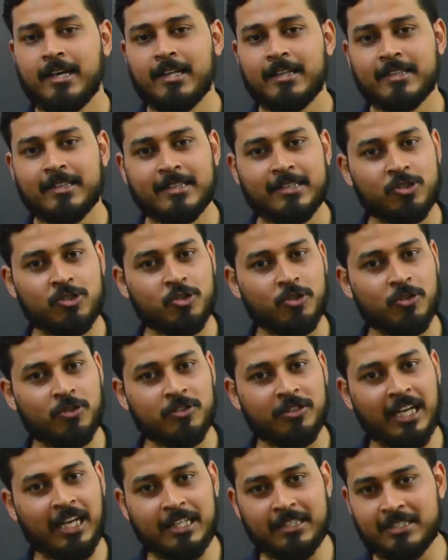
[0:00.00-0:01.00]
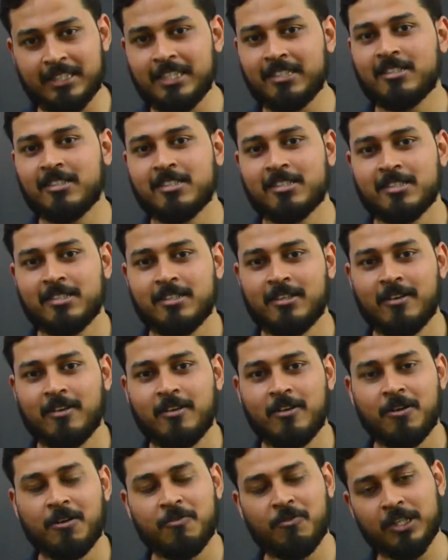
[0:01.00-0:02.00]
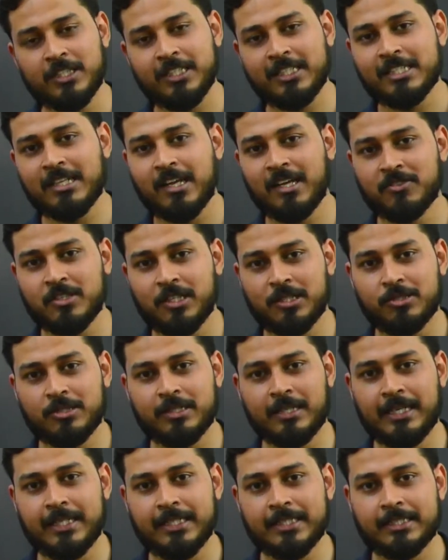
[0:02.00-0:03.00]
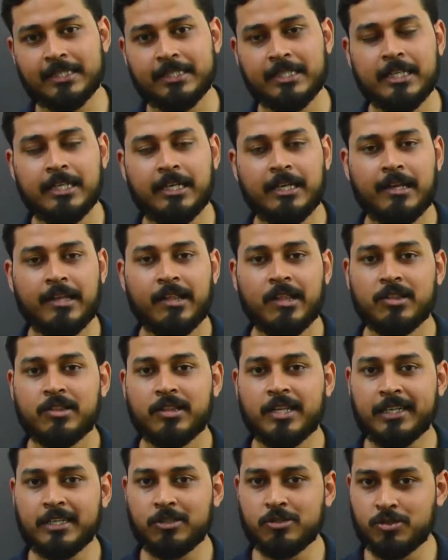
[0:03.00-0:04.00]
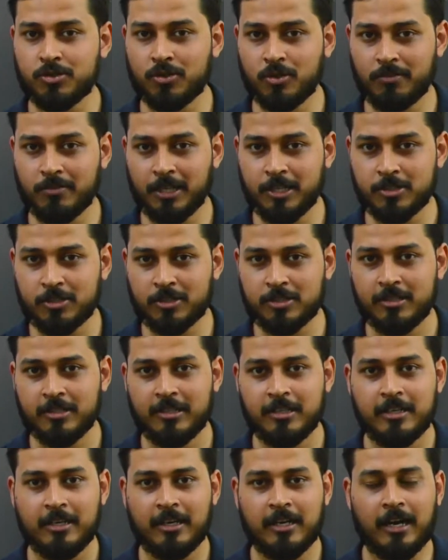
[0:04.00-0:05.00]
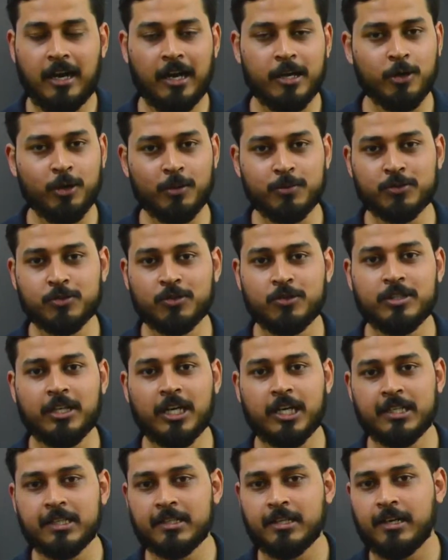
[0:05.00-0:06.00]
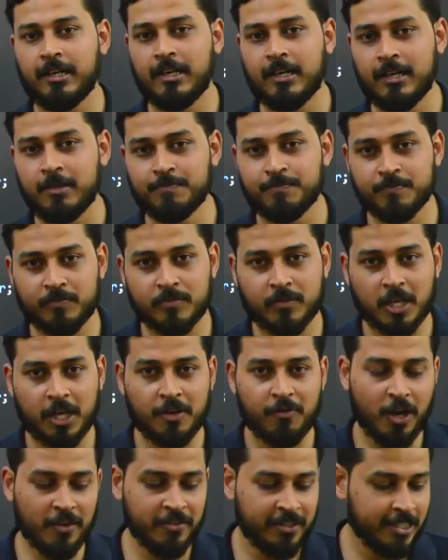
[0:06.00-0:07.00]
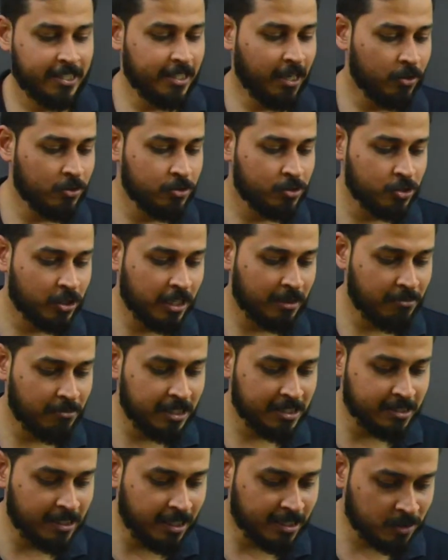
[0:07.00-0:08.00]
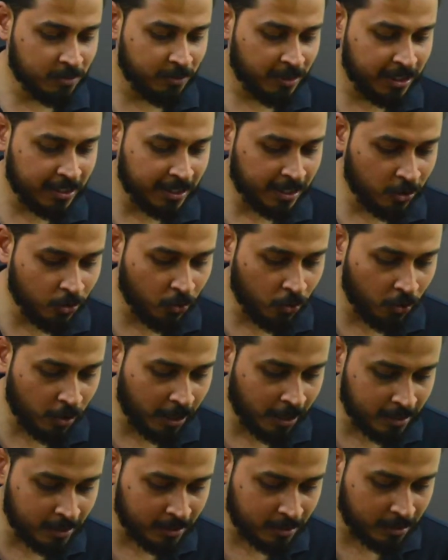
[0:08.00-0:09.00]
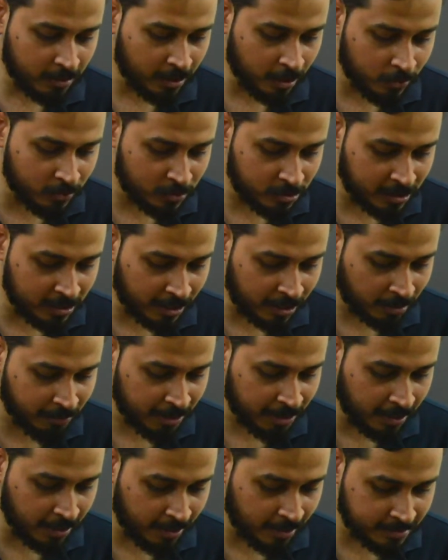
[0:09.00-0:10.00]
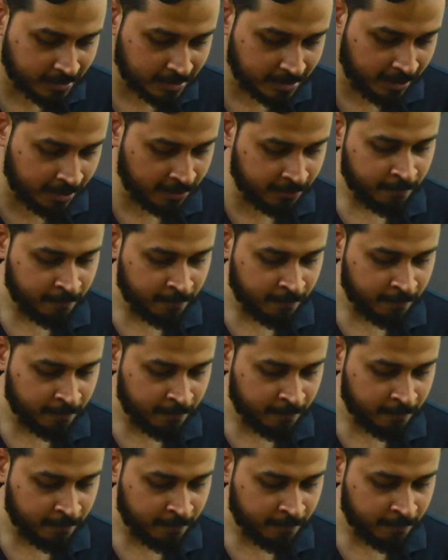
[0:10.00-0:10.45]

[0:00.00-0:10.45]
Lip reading: So that's it for this live session, guys. Thank you so much. I hope so that if you have any doubts, you can please ask me. There are no doubts that have been asking.